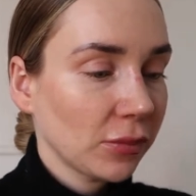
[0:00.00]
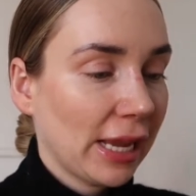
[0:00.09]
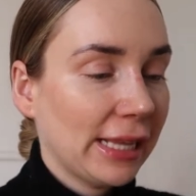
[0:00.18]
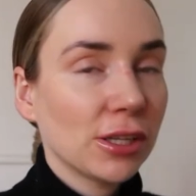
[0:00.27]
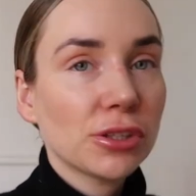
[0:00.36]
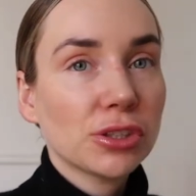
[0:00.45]

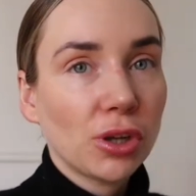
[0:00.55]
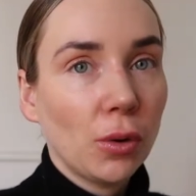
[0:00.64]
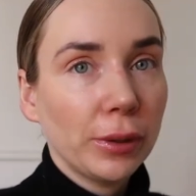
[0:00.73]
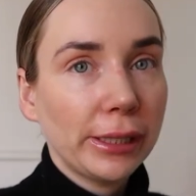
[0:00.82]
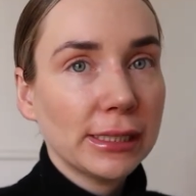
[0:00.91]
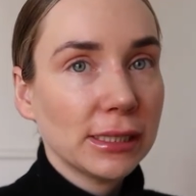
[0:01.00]
And so
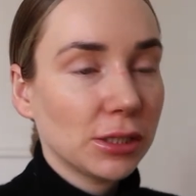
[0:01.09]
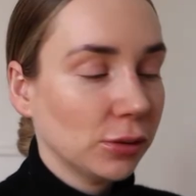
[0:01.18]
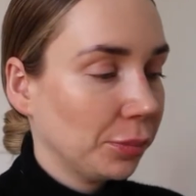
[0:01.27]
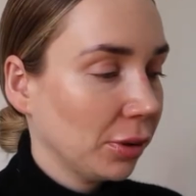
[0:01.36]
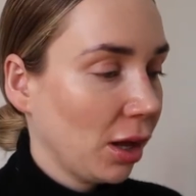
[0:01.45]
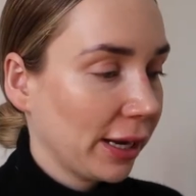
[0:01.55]
easy to
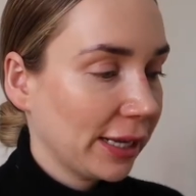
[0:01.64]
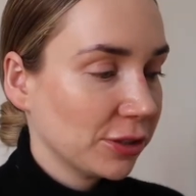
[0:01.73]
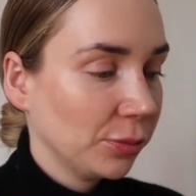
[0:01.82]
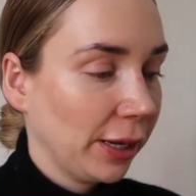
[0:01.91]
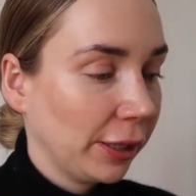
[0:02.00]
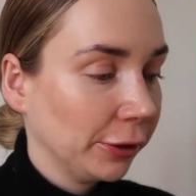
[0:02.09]
apply as
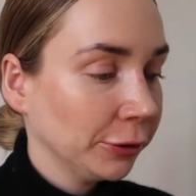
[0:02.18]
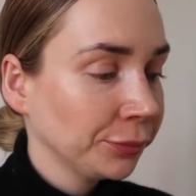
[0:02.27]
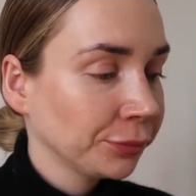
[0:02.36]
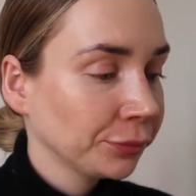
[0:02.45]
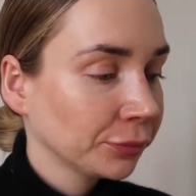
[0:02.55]
well.